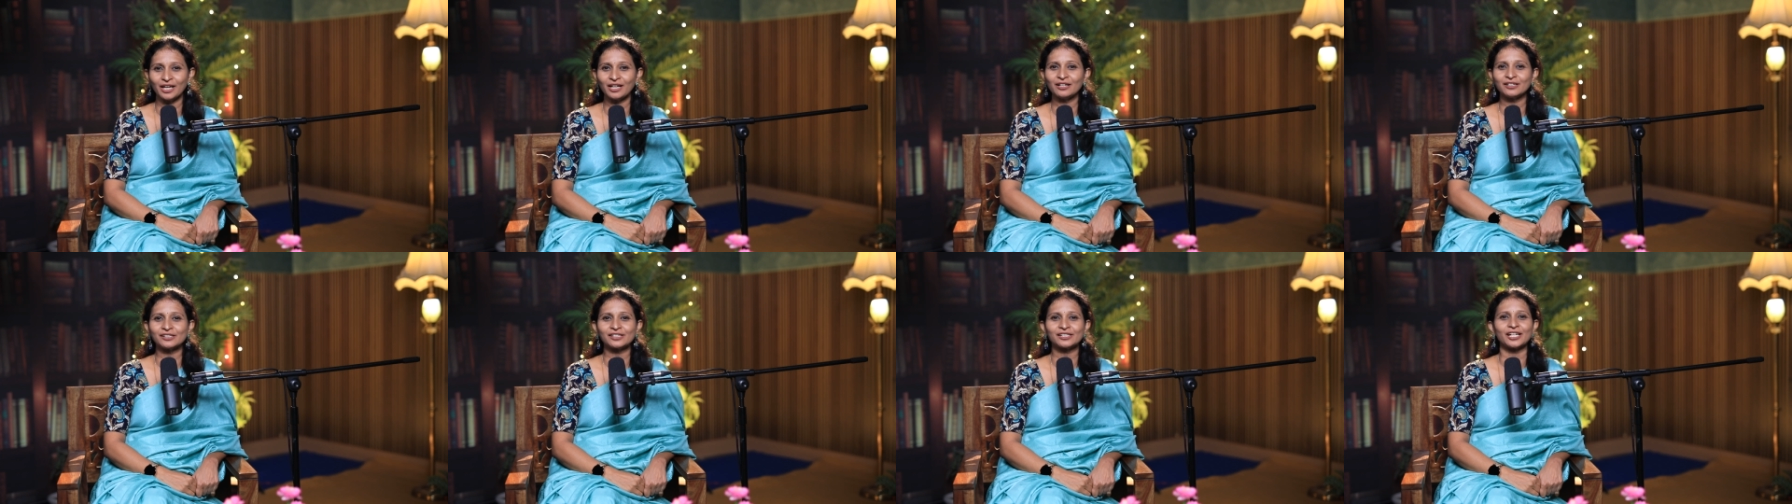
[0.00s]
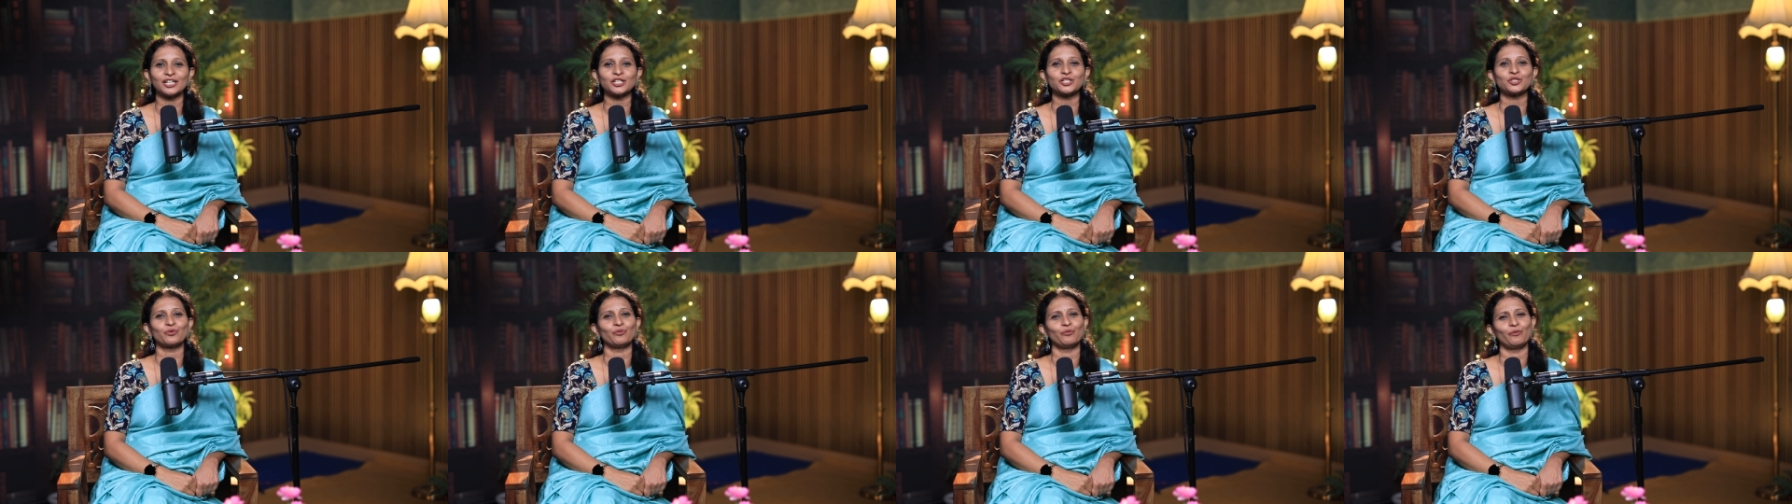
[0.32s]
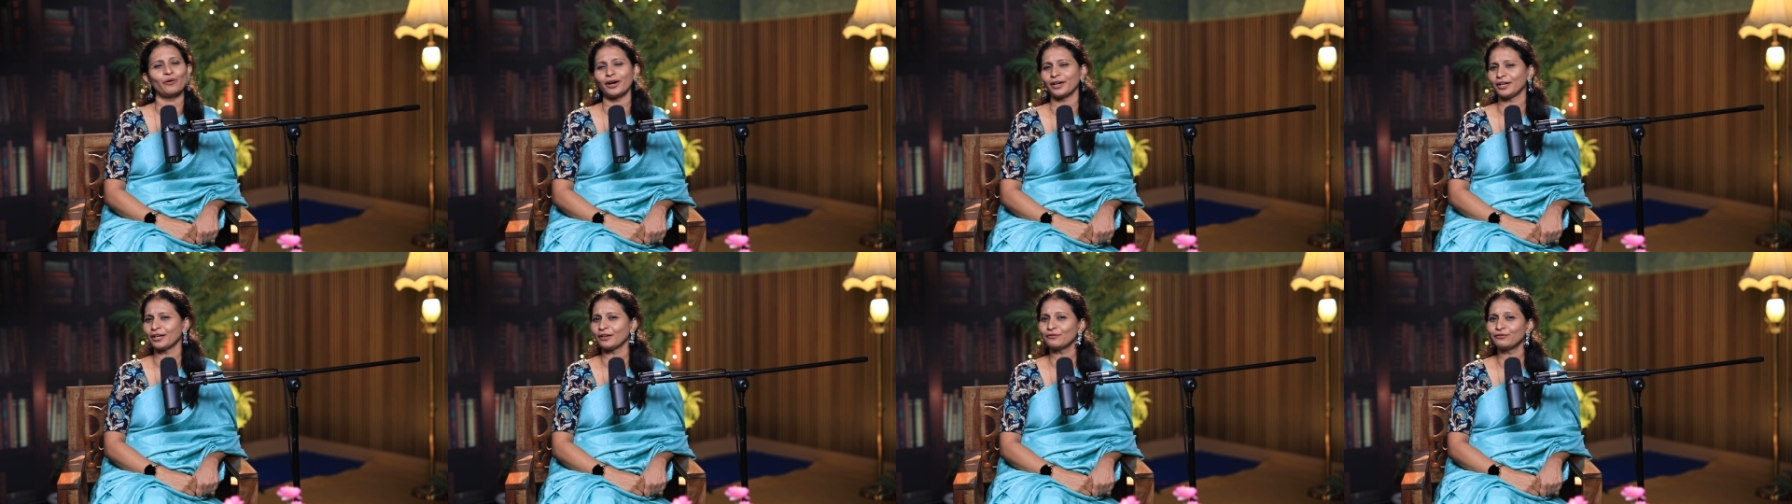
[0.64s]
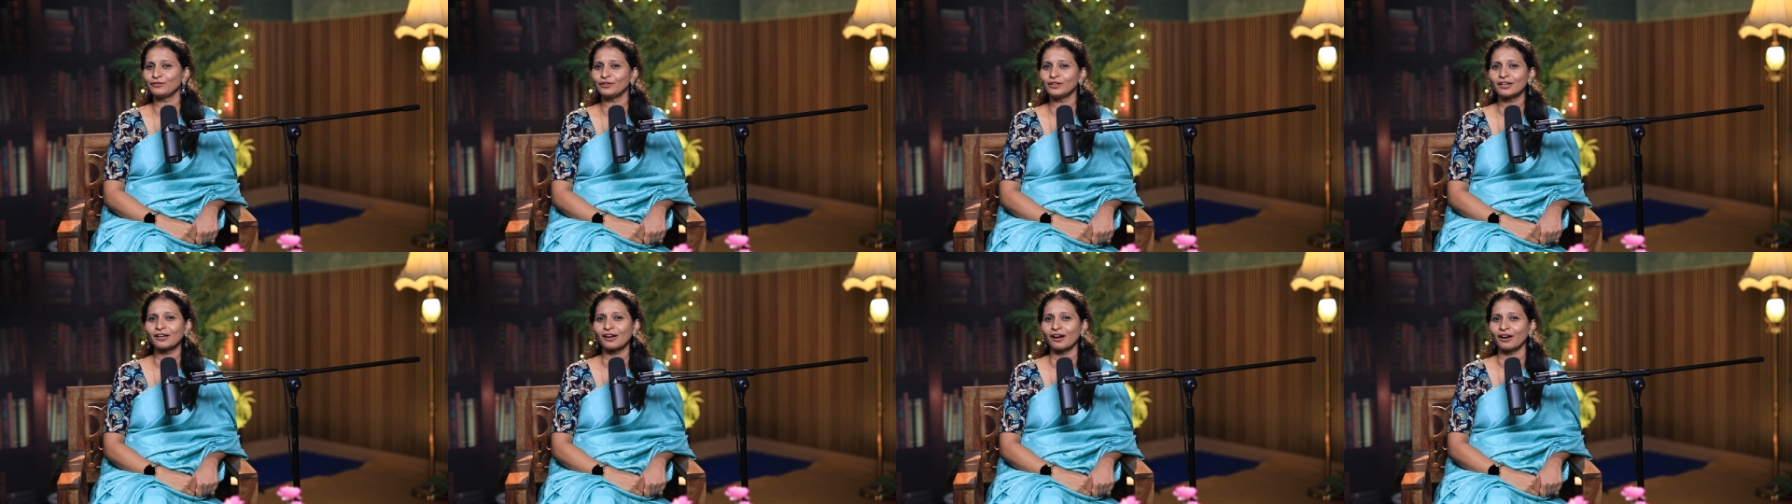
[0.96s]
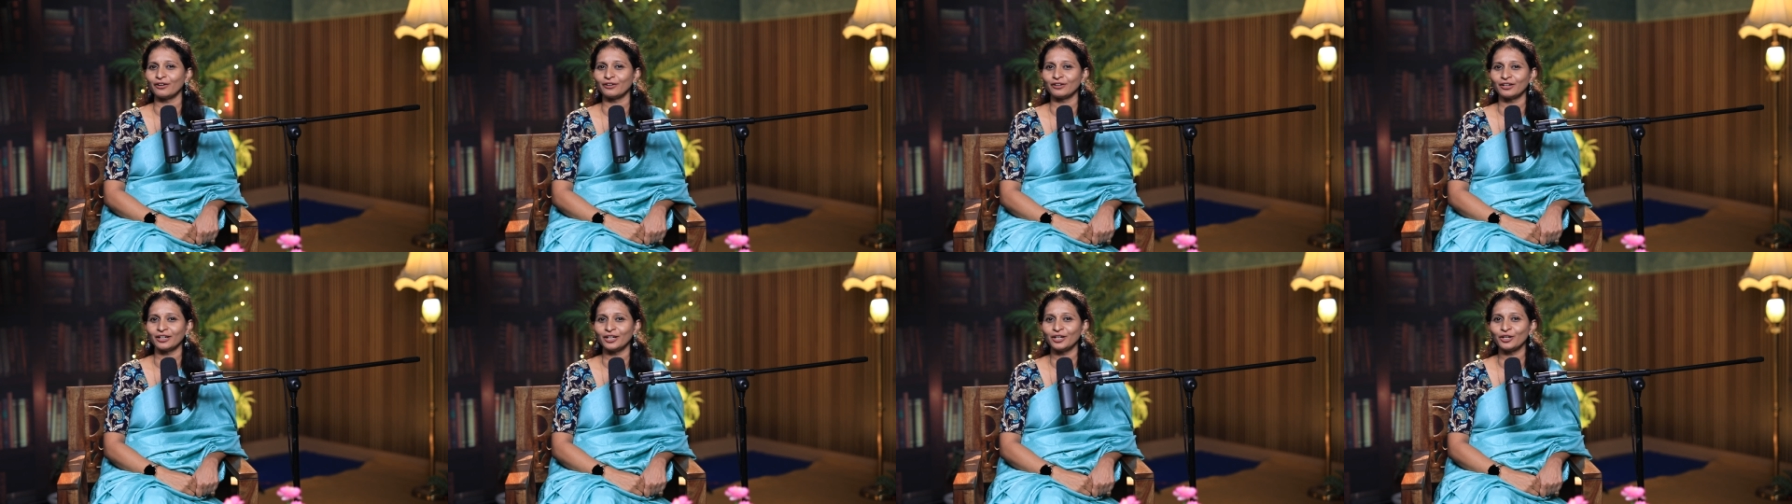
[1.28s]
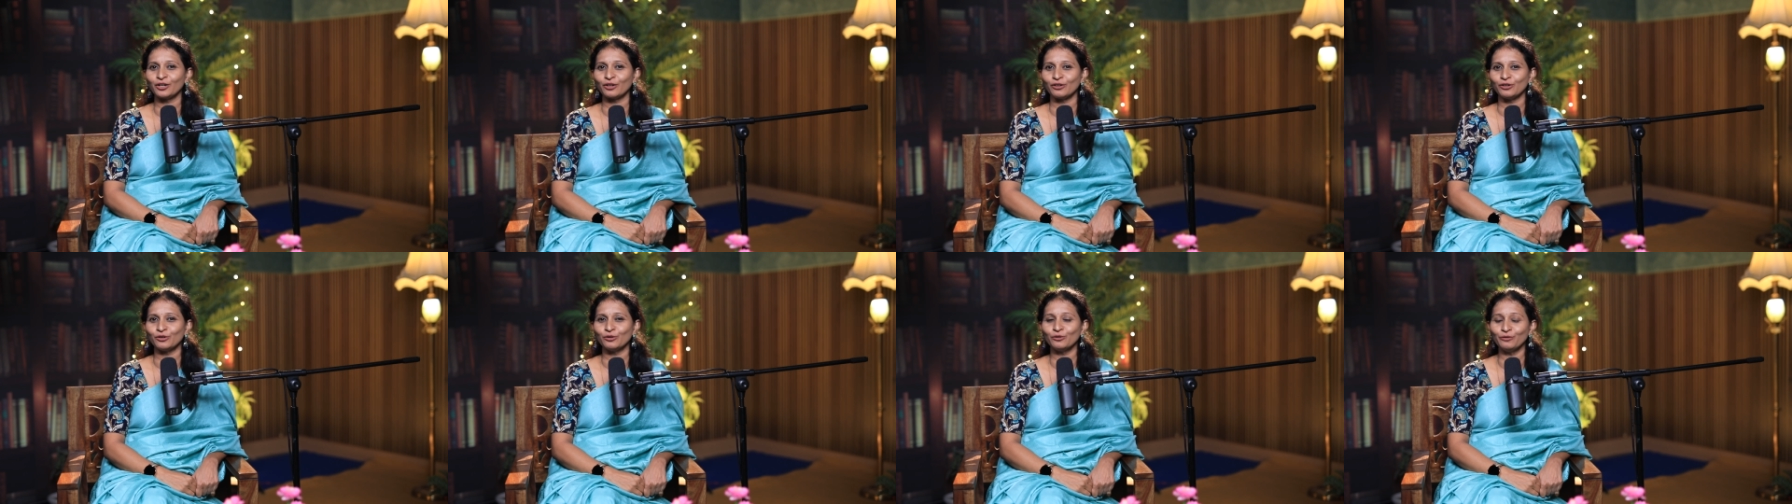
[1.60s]
such wonderful content to
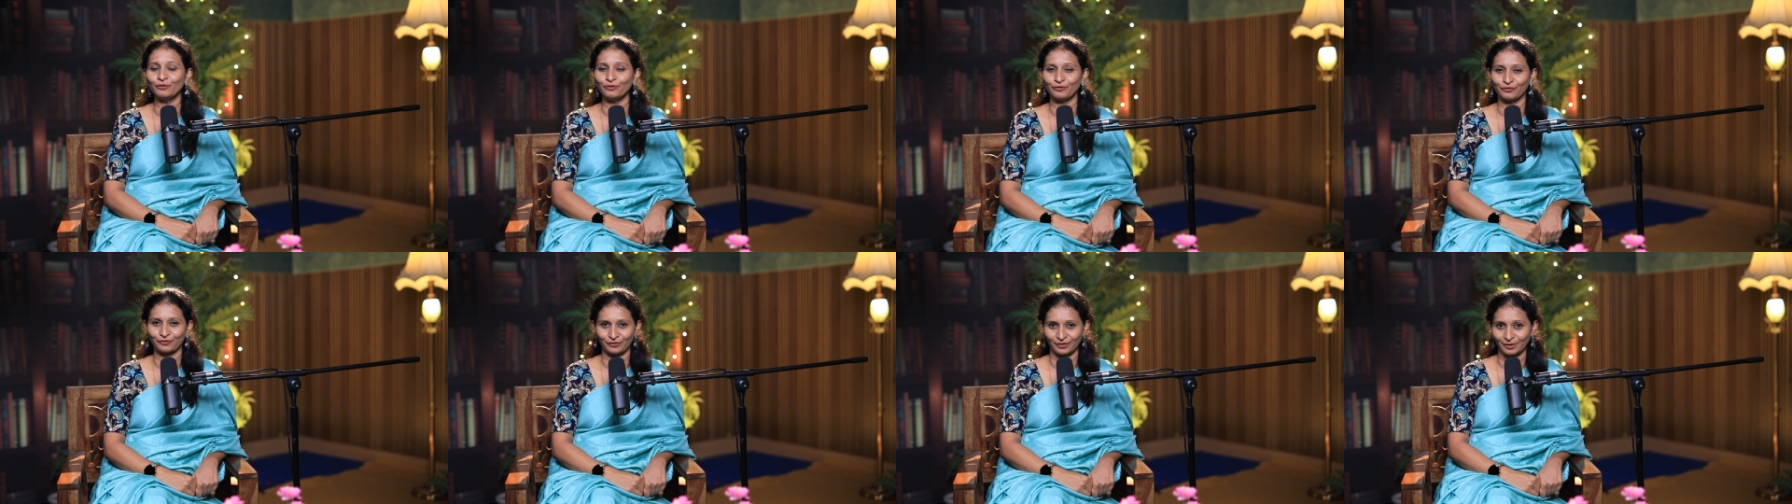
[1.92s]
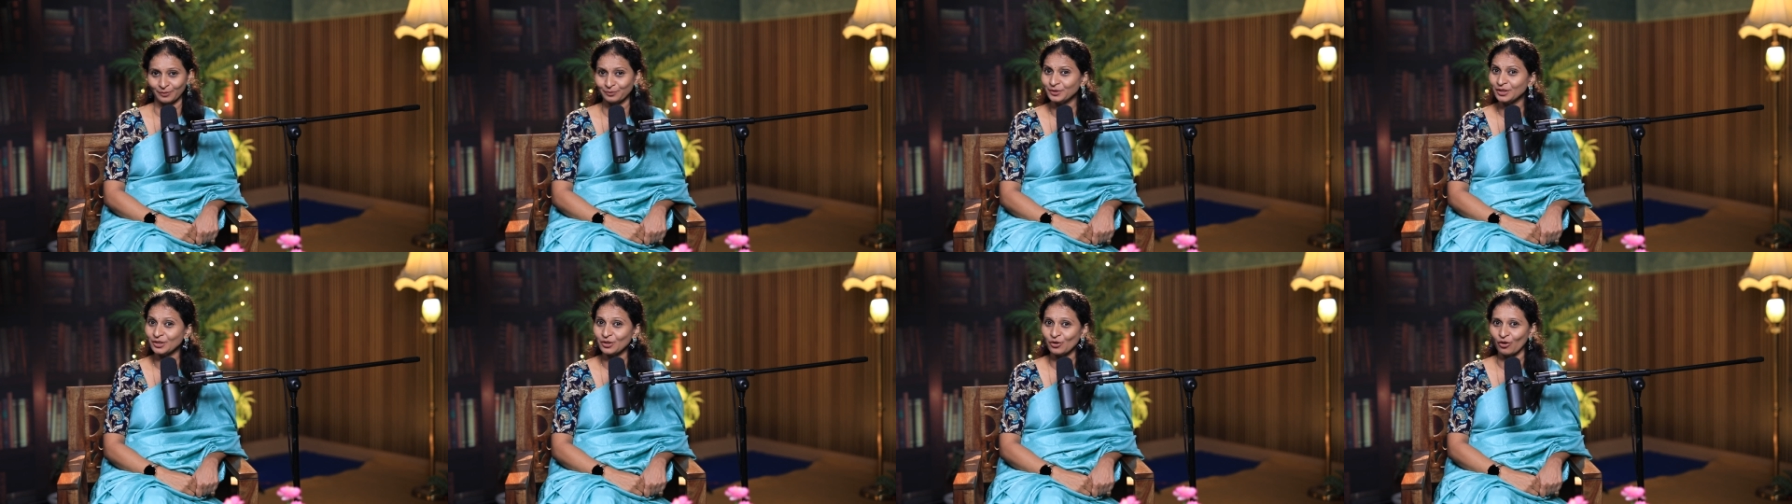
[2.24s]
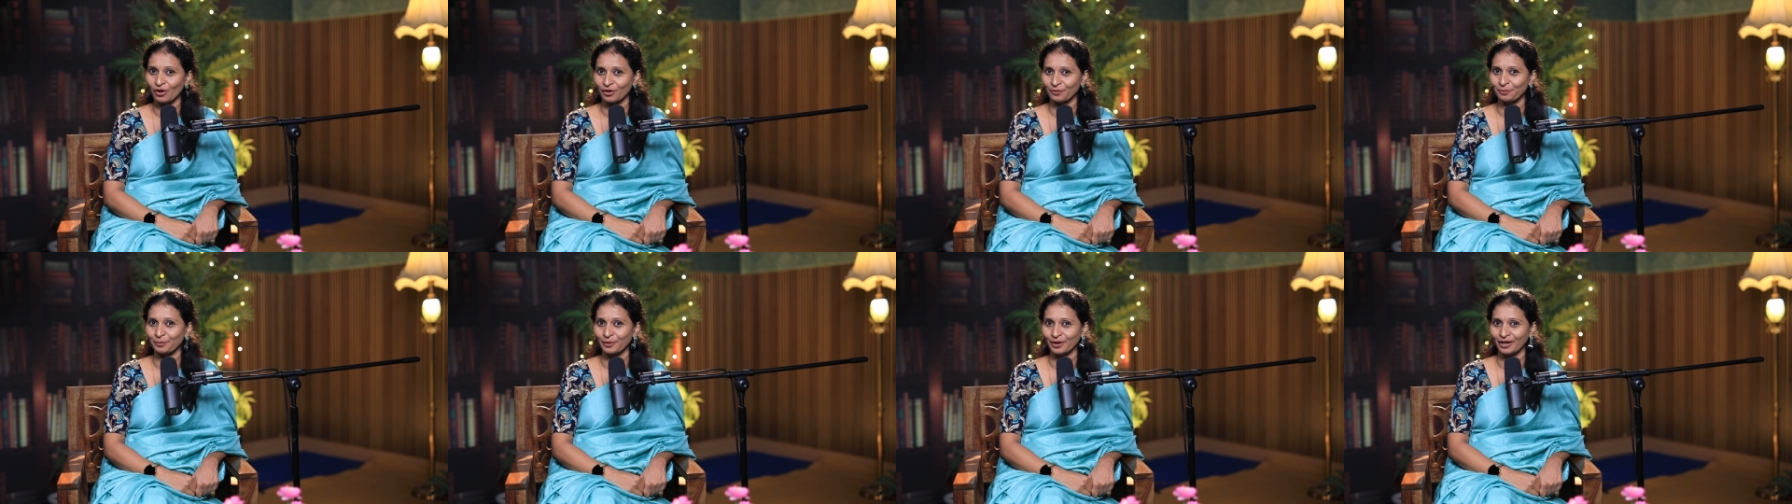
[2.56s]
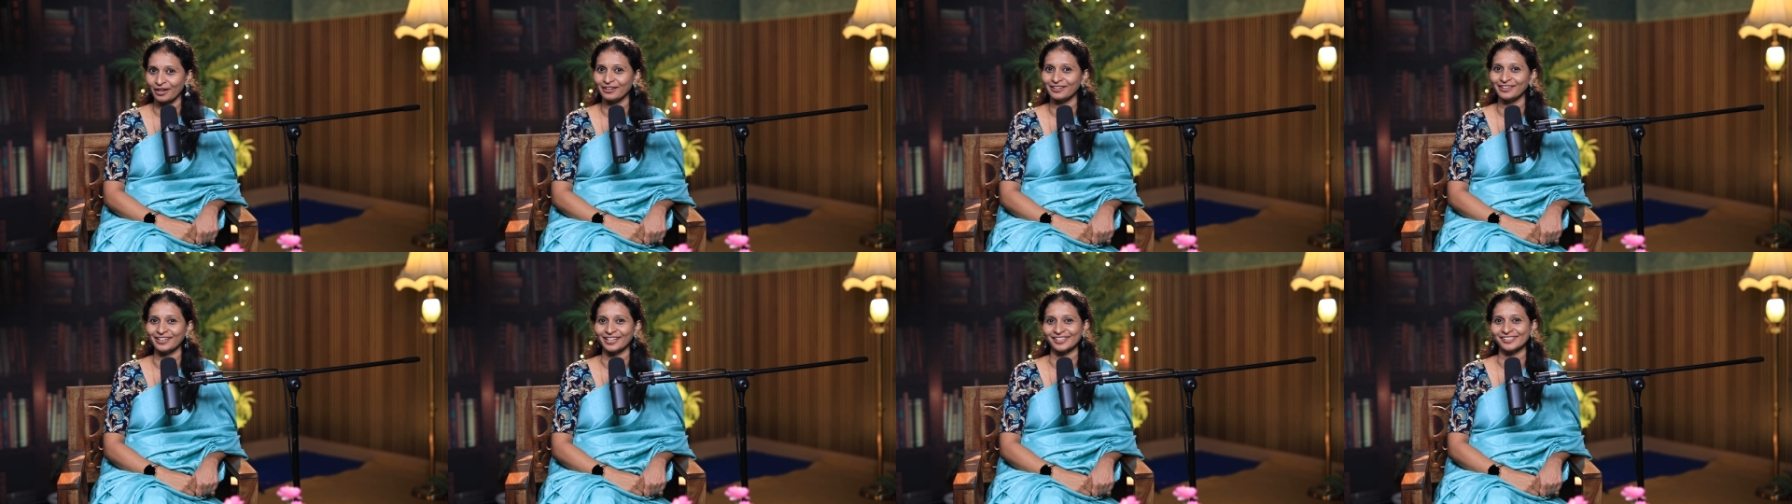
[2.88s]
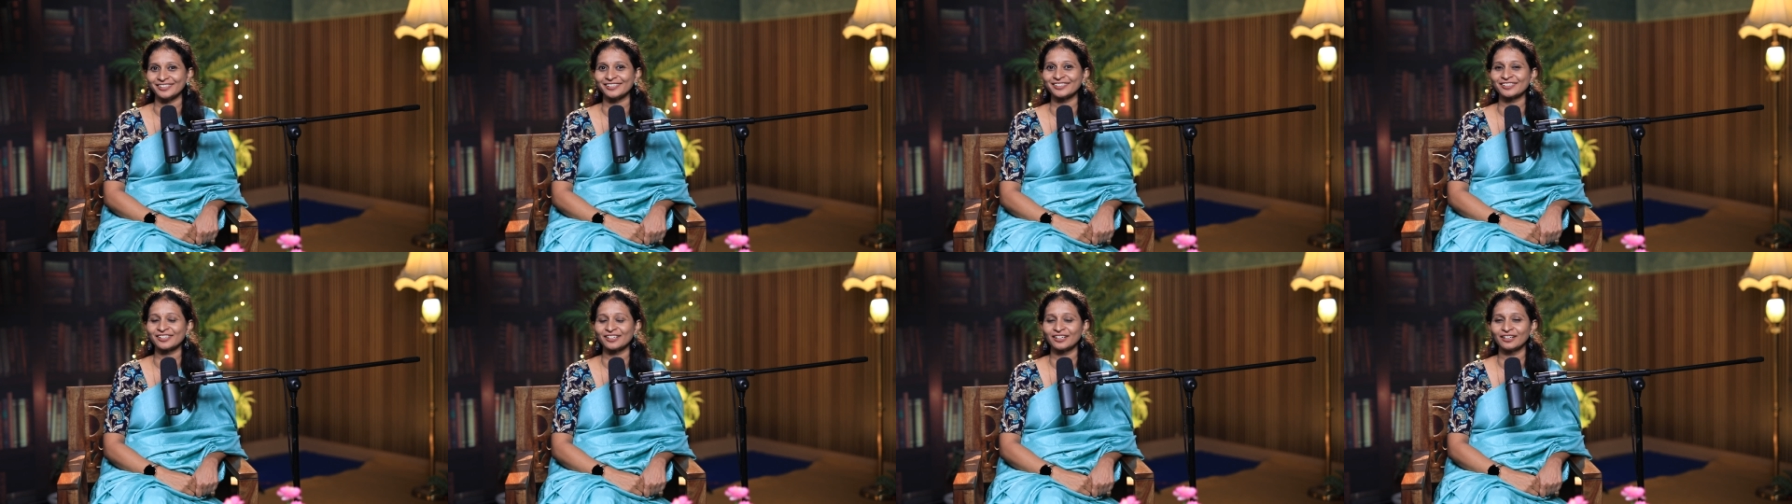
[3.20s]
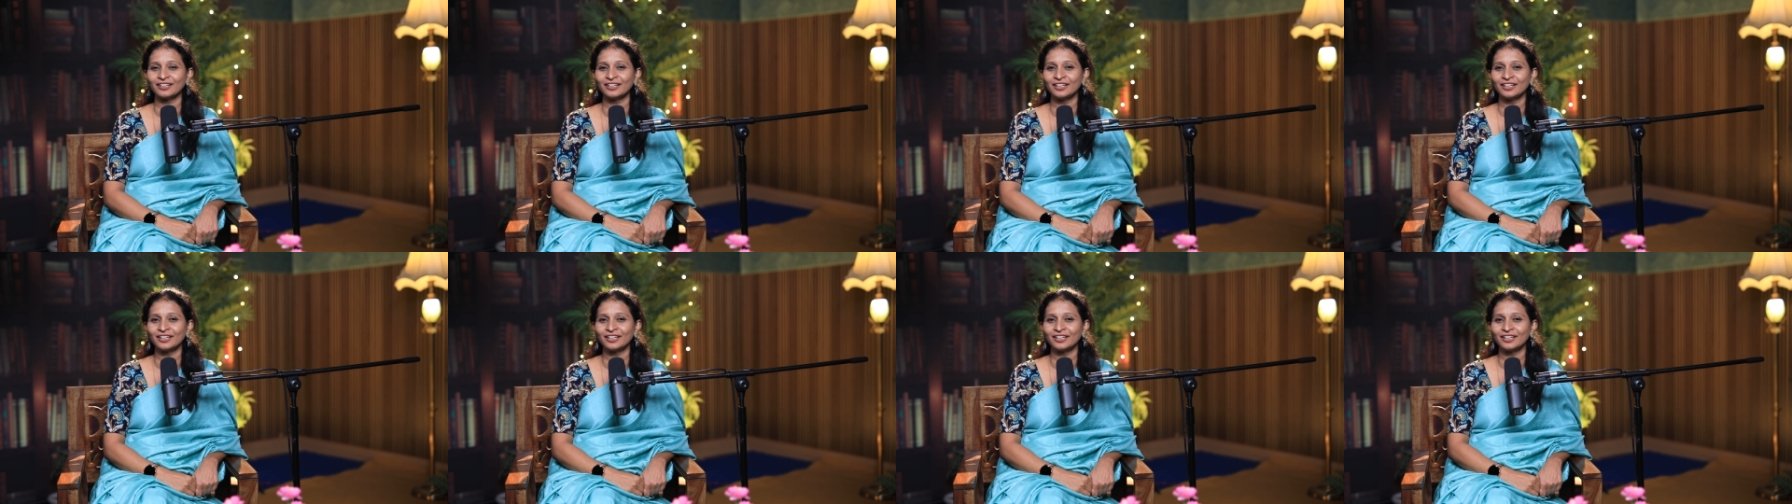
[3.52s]
you from the corporate desk.